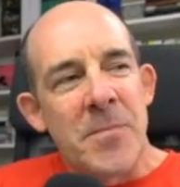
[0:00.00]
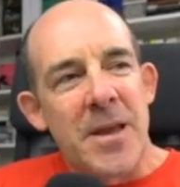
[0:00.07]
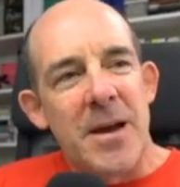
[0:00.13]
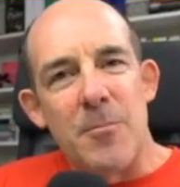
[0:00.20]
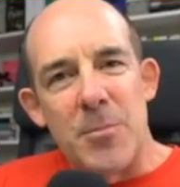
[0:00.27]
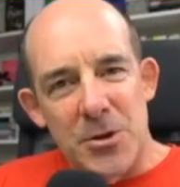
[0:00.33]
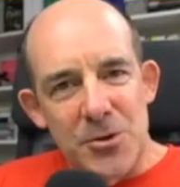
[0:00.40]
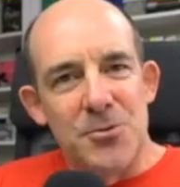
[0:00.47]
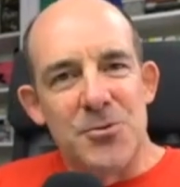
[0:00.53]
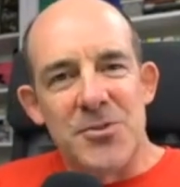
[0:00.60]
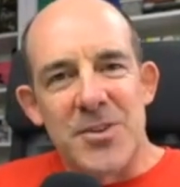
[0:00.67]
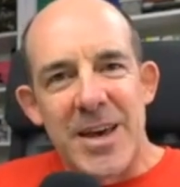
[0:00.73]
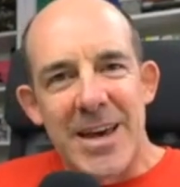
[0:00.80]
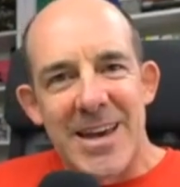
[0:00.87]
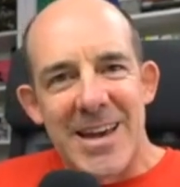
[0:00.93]
but you
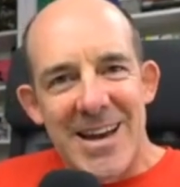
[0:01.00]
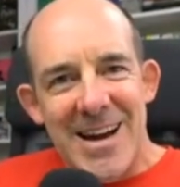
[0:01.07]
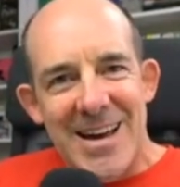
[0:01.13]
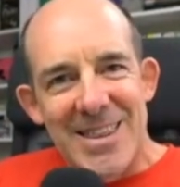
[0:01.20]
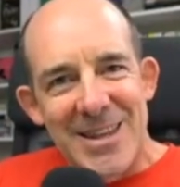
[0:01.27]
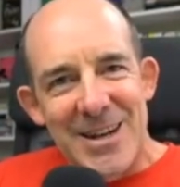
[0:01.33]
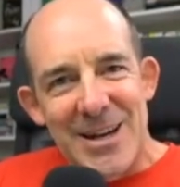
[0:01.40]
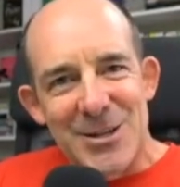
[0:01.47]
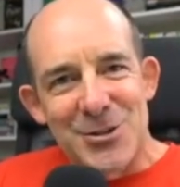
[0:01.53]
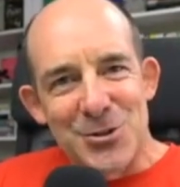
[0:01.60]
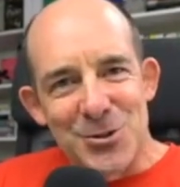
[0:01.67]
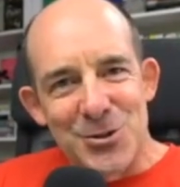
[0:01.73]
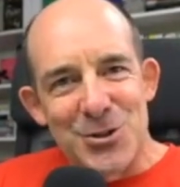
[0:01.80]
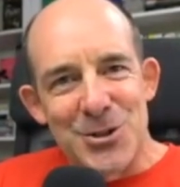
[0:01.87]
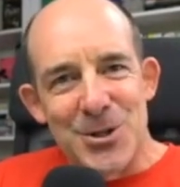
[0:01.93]
say that I
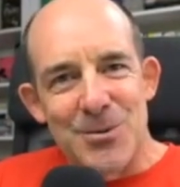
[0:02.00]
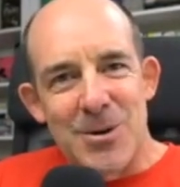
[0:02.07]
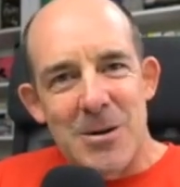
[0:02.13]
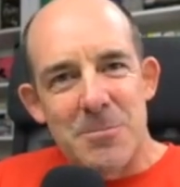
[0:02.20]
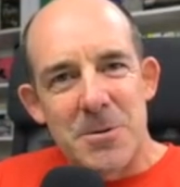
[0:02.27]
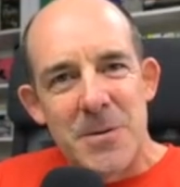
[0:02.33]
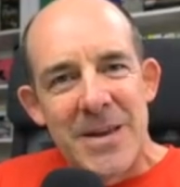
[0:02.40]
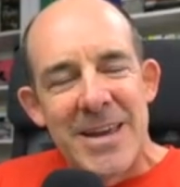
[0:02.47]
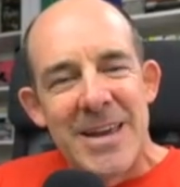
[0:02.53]
should show up.